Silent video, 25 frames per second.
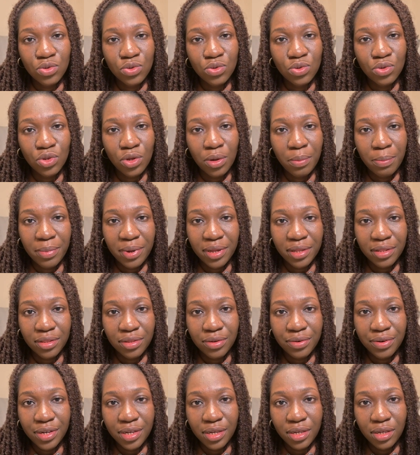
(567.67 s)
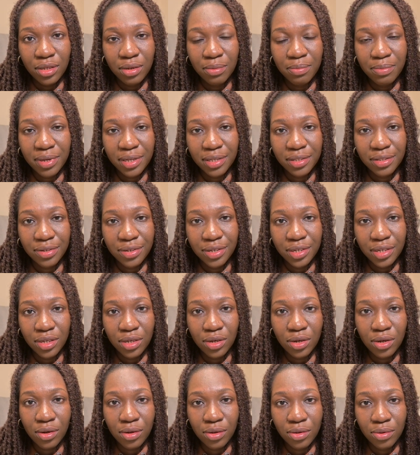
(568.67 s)
to number three. Number 3
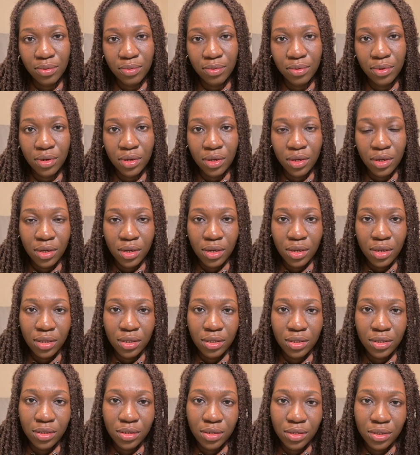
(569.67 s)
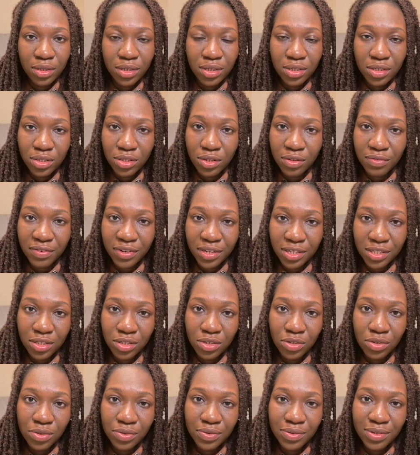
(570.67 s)
on the list of
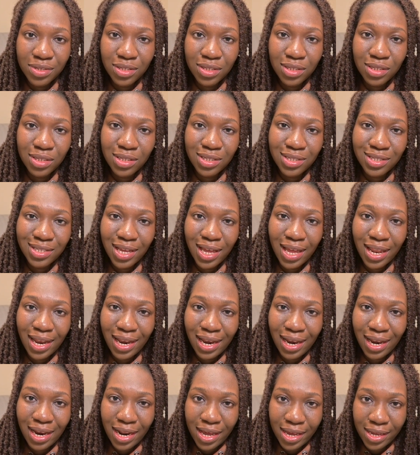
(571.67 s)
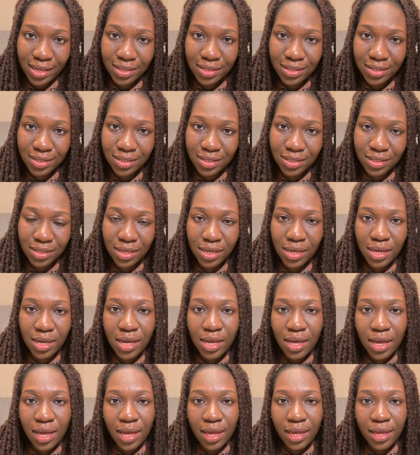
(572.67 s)
categories is lighting.
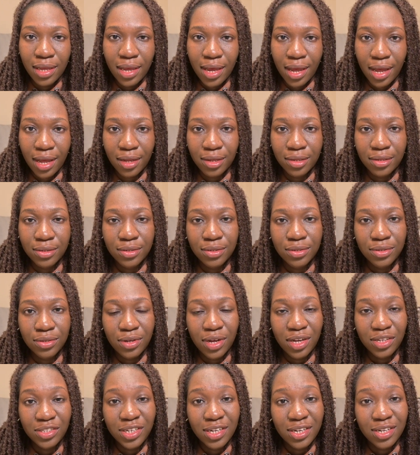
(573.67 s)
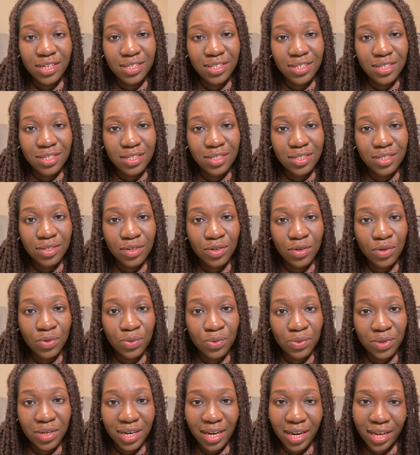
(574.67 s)
Yeah, you actually need
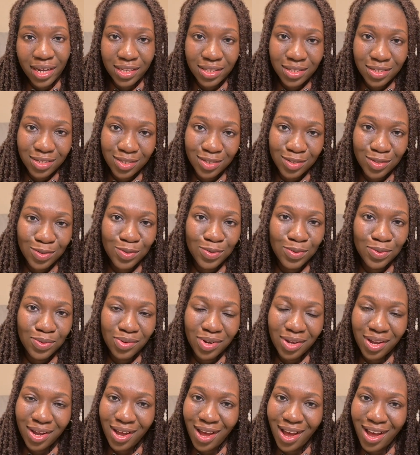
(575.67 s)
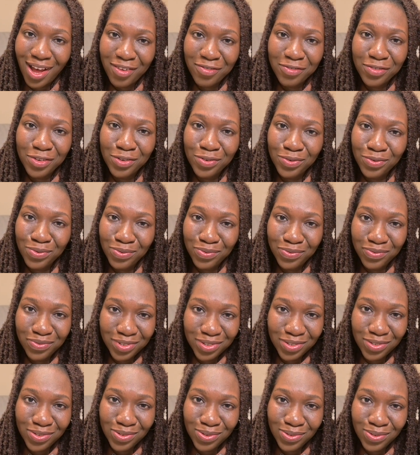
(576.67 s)
good lighting to have a good
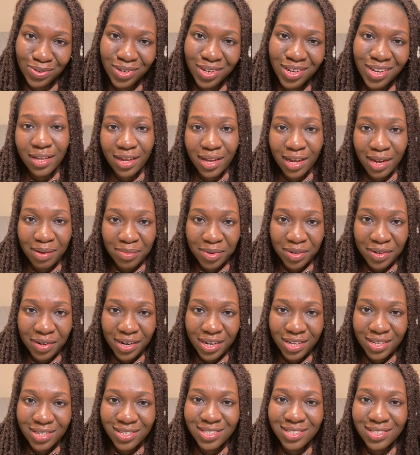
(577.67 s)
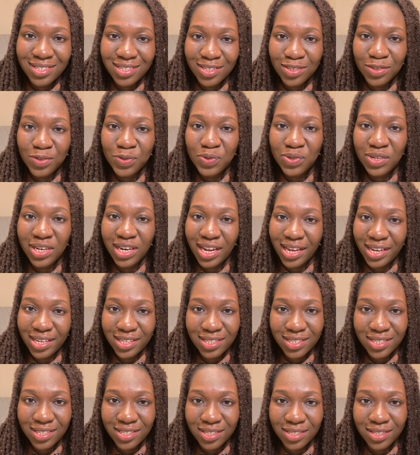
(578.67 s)
video. Cameras need good
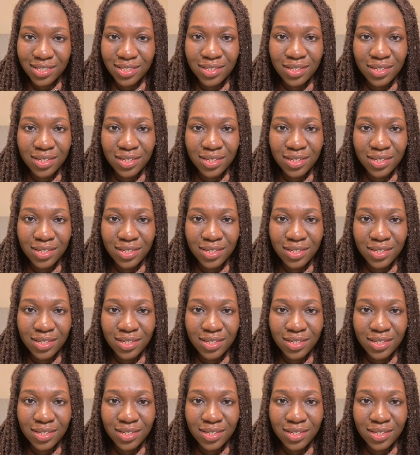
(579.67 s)
lighting.